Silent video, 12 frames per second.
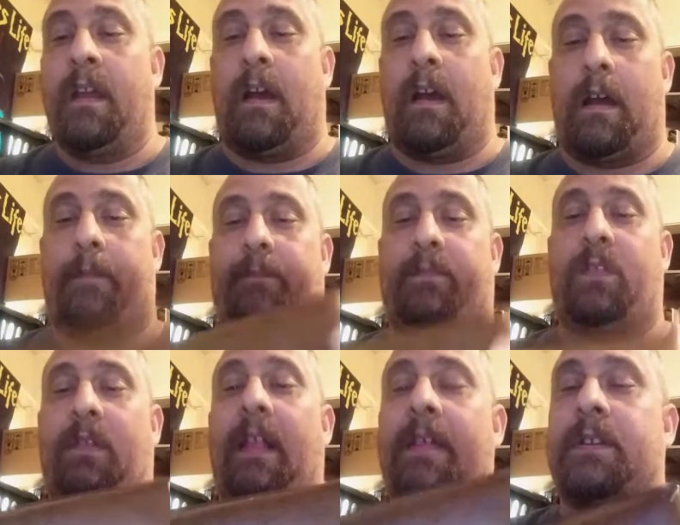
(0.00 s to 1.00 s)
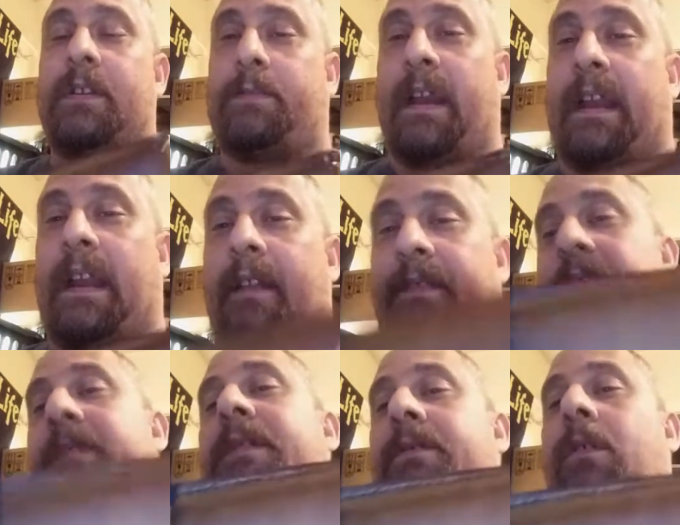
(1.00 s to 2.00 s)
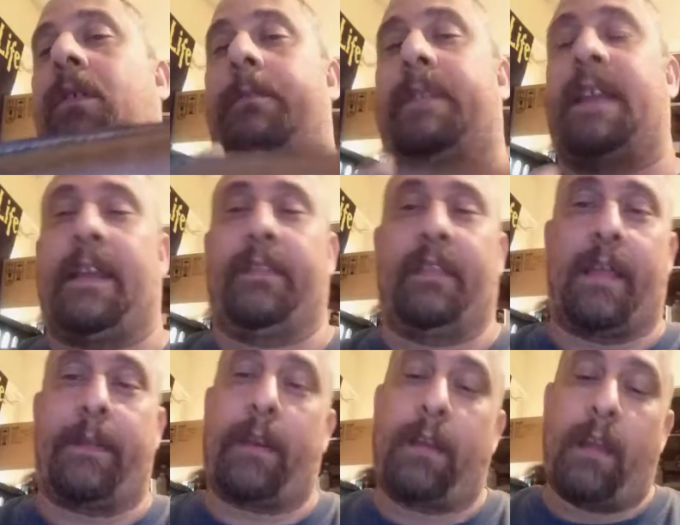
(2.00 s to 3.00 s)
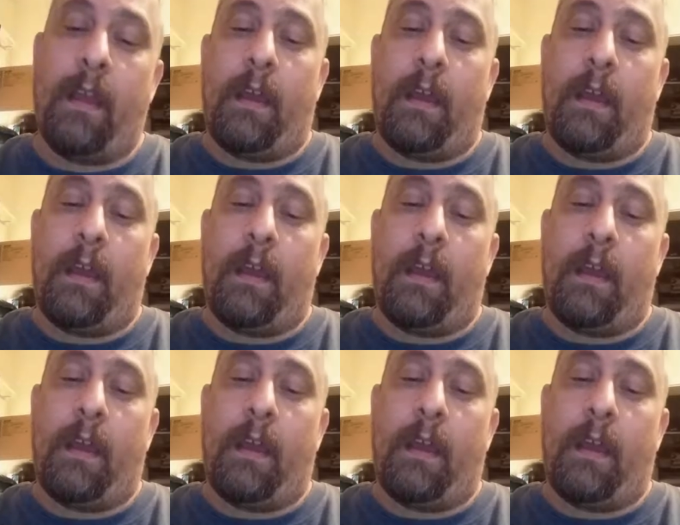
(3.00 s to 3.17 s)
The leather's breaking in. This is chrome tan leather.